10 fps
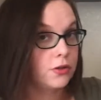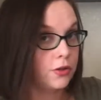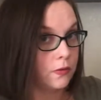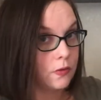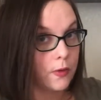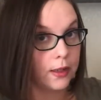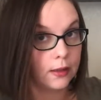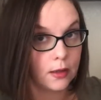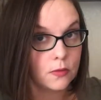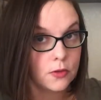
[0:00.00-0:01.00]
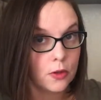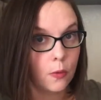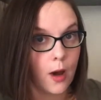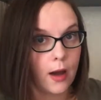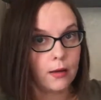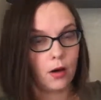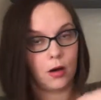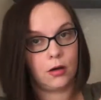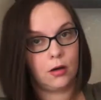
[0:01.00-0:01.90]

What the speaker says: Seuss right now, so I got